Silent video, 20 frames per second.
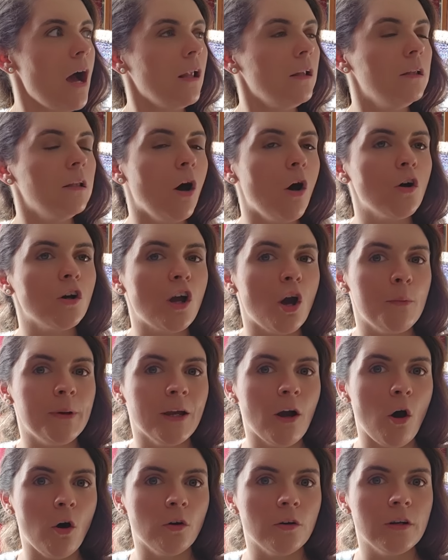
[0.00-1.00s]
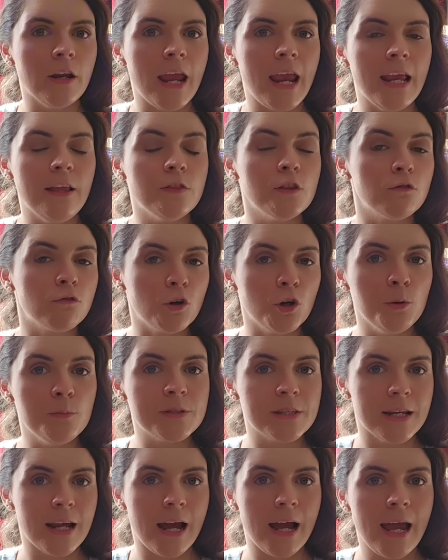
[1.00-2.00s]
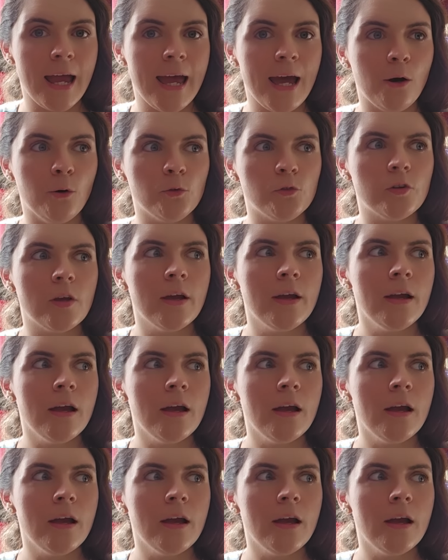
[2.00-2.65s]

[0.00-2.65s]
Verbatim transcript: a lot going on in the rooms in our house,